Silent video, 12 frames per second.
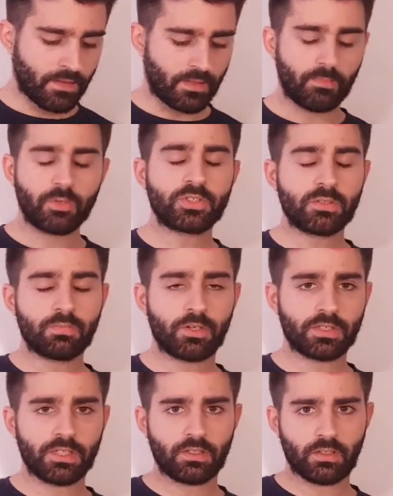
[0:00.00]
The most
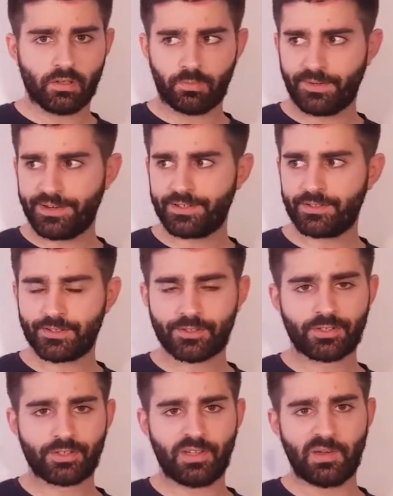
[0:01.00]
important
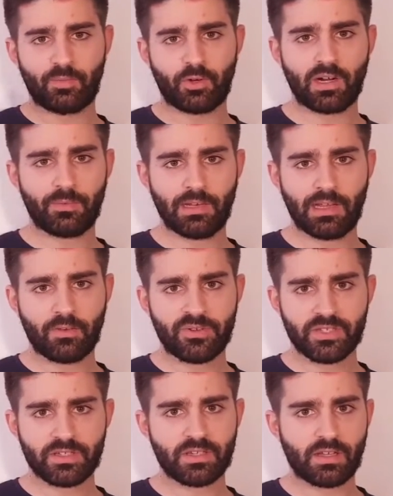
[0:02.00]
operators in programming
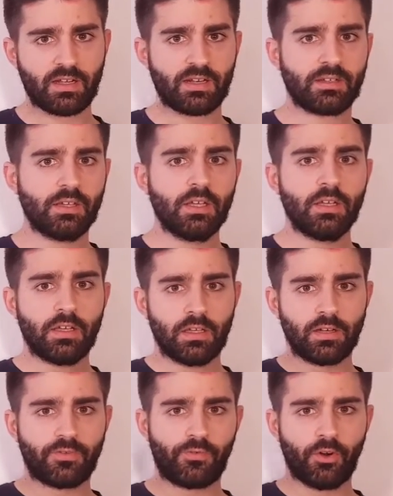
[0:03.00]
languages are
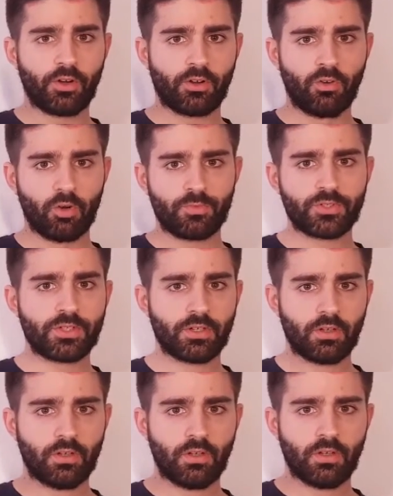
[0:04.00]
in four groups:
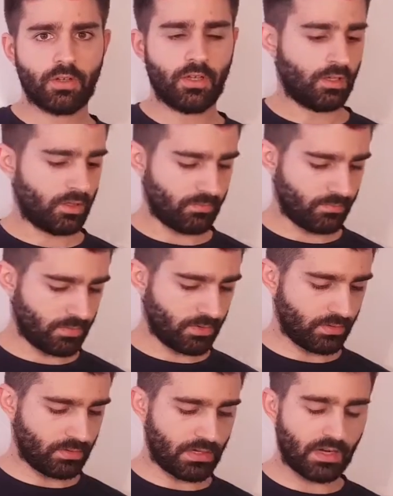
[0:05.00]

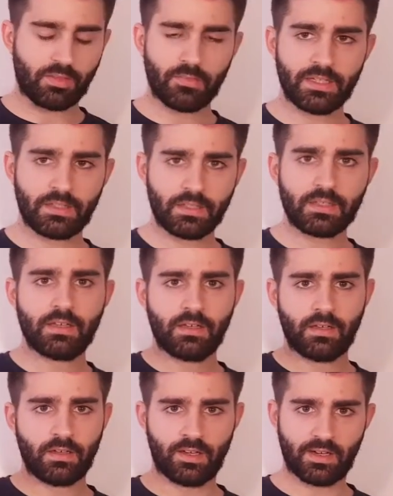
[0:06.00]
arithmetic,
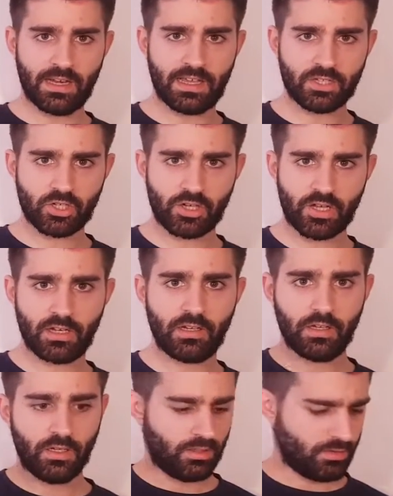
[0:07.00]

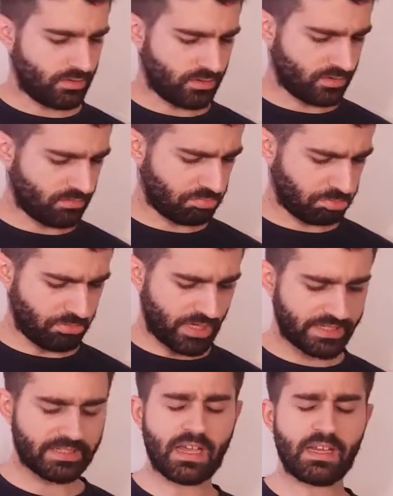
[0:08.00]
relational,
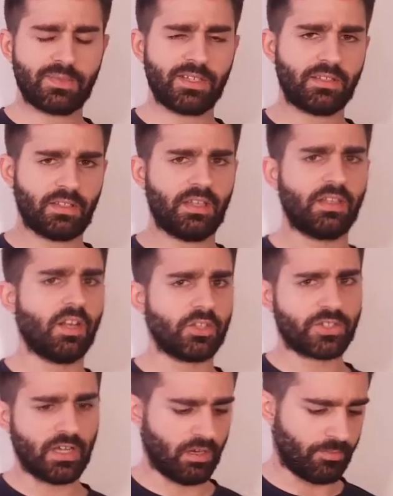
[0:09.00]
assignment and
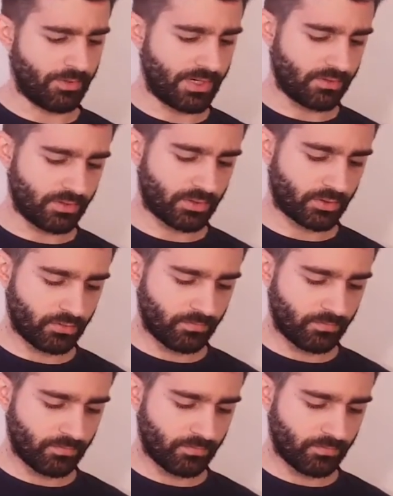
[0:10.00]
logical operators.